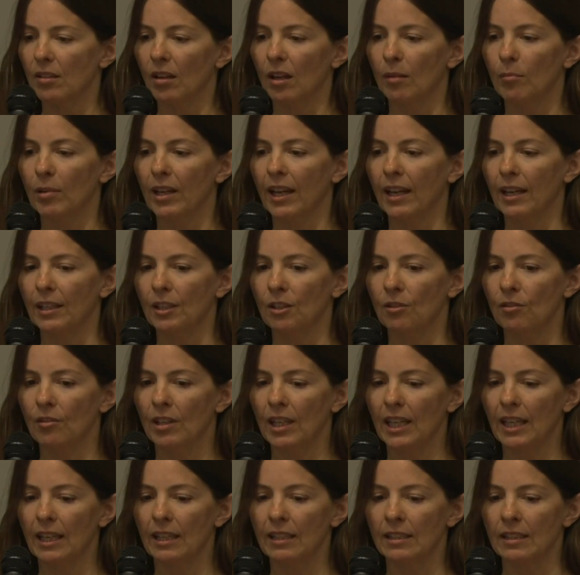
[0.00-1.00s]
Ibogaine
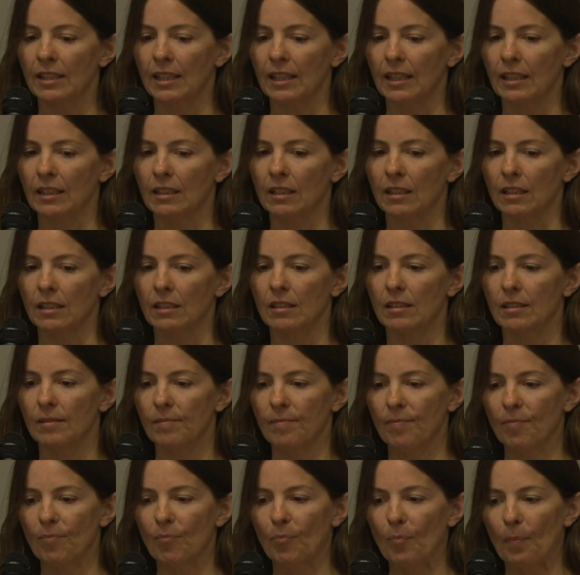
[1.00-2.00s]
unique is that
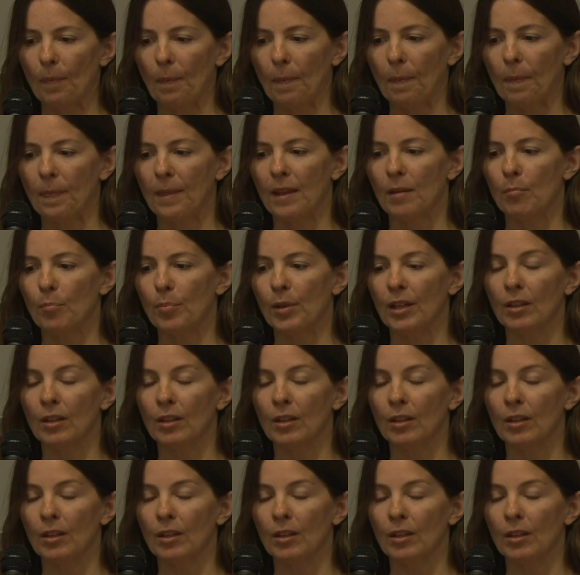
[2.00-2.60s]
it